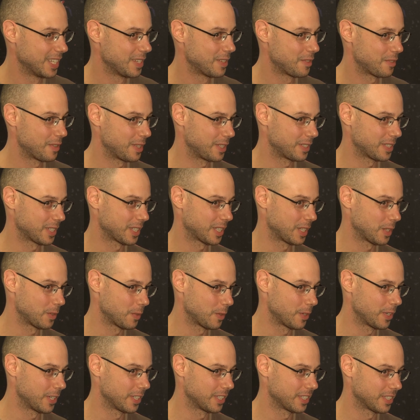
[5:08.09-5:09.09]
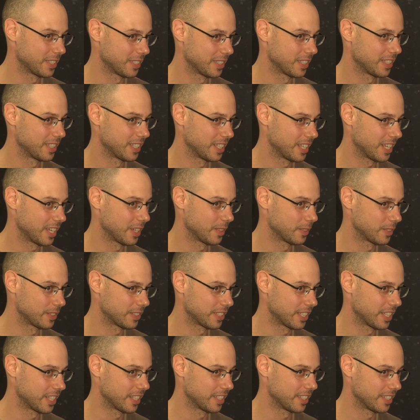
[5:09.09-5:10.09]
physical world
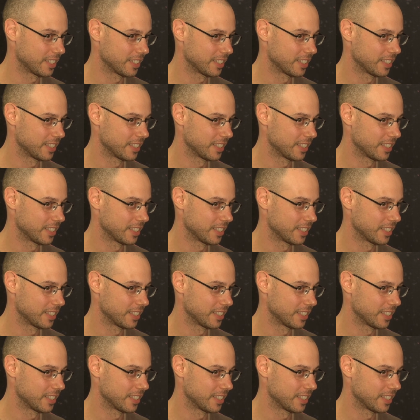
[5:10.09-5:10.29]
outside.